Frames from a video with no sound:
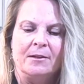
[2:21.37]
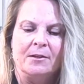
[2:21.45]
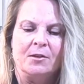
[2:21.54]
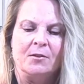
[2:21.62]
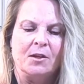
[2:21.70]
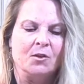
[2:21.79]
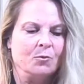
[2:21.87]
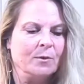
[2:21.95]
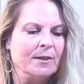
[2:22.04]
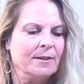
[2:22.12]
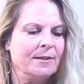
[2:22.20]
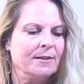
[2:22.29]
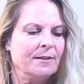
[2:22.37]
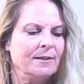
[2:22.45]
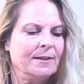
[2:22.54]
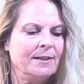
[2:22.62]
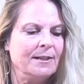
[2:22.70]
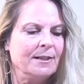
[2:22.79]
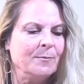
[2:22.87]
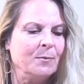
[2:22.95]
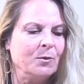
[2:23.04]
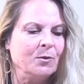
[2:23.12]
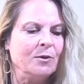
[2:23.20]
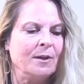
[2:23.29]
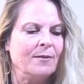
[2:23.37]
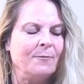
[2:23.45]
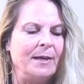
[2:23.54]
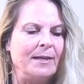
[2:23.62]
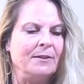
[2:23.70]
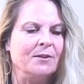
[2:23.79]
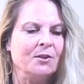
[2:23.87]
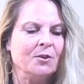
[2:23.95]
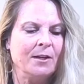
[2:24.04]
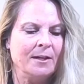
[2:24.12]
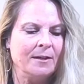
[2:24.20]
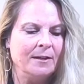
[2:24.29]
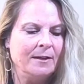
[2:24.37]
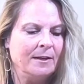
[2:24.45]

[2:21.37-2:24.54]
So there's 1 teaspoon of baking soda